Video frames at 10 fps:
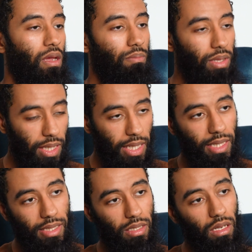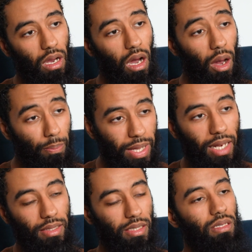But these are
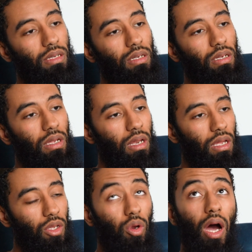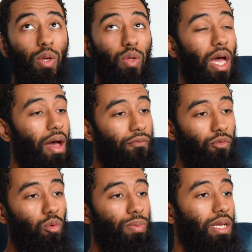pillars. You know how you have
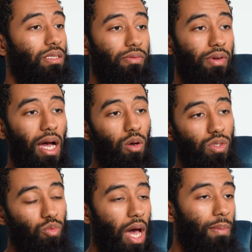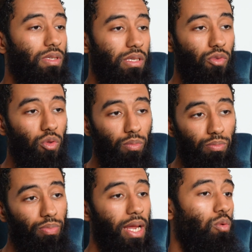4 pillars of a house? What happens if you
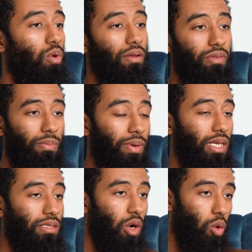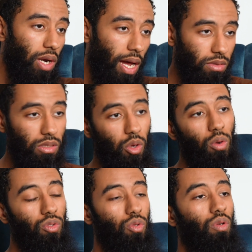break one of the pillars? The whole house is
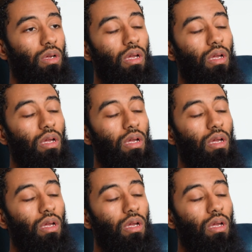going to